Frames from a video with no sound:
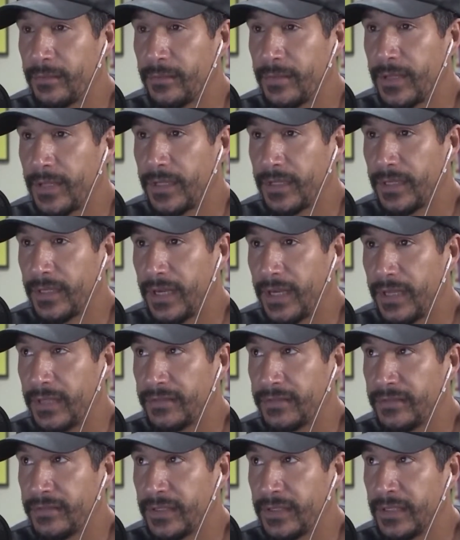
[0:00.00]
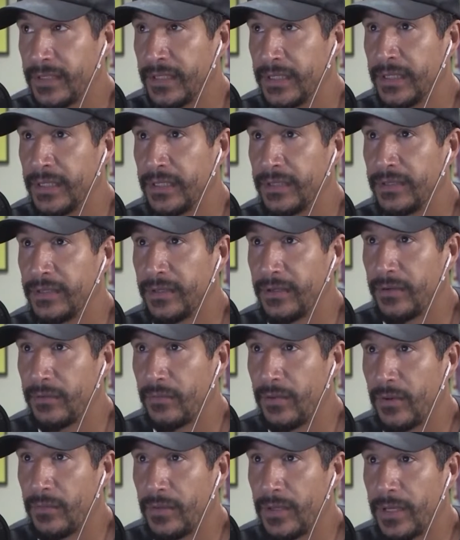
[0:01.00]
a podcast to
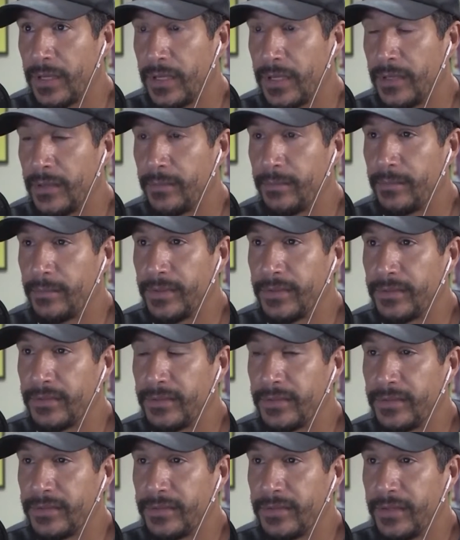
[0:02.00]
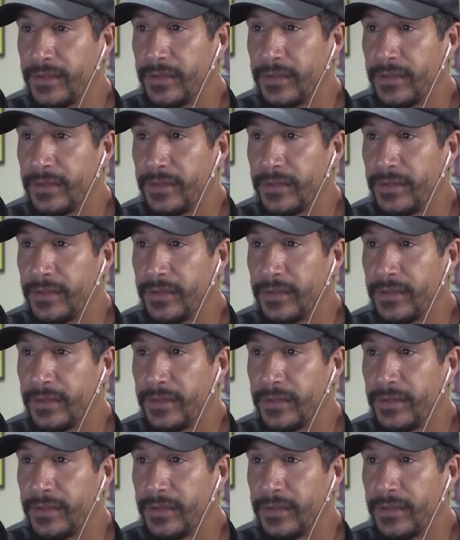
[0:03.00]
grow that business.